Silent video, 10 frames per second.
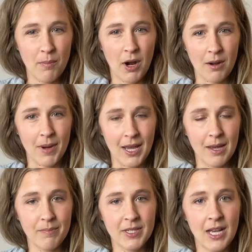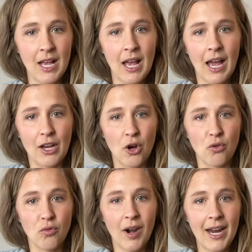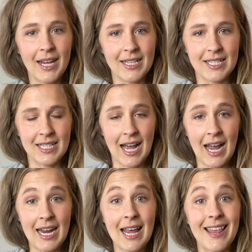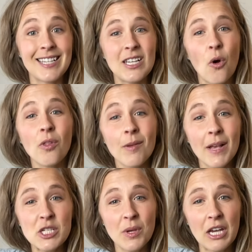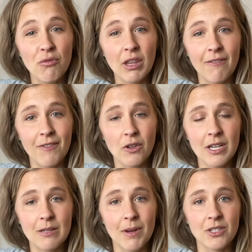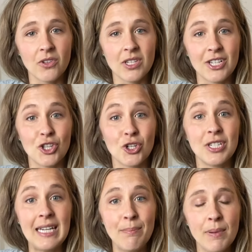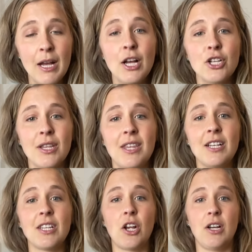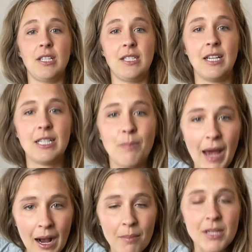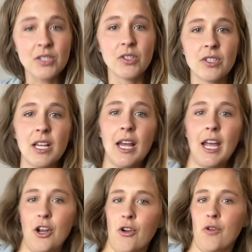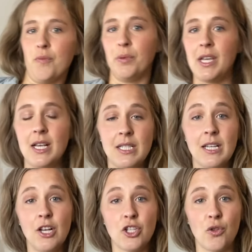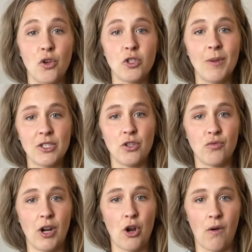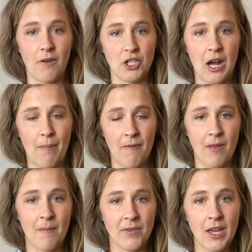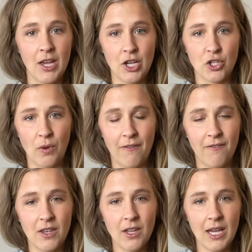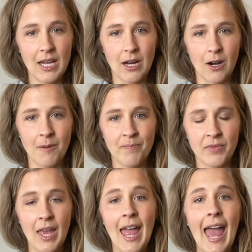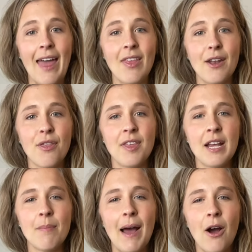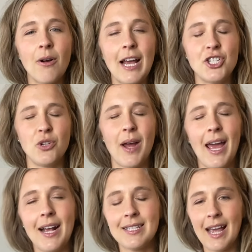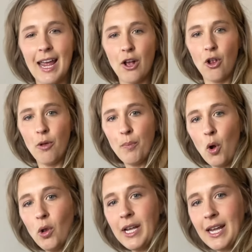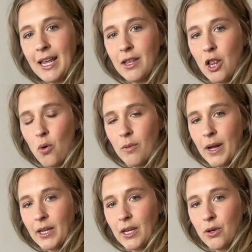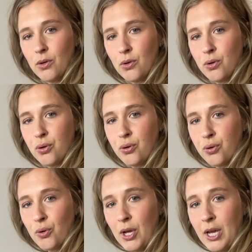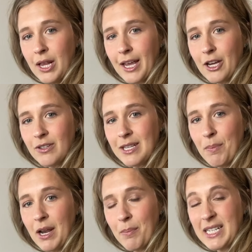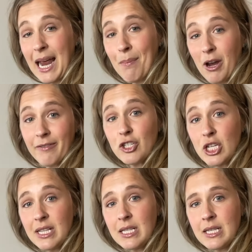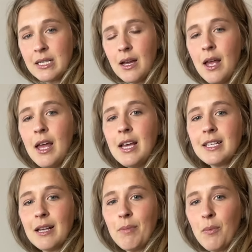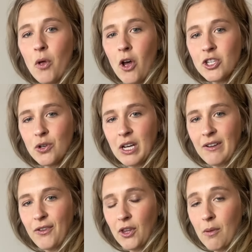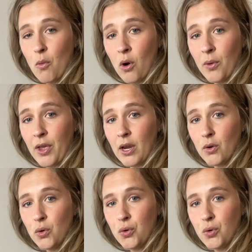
part of my hips. I go right inside. That's the only place we can really feel these muscles because they're deep to things like our 6-pack muscles and our obliques. So those muscles run over top of them. So we feel here, and then think about as you exhale, pulling in the lower belly, like you're zipping up a tight pair of jeans. Some people also can feel it more when they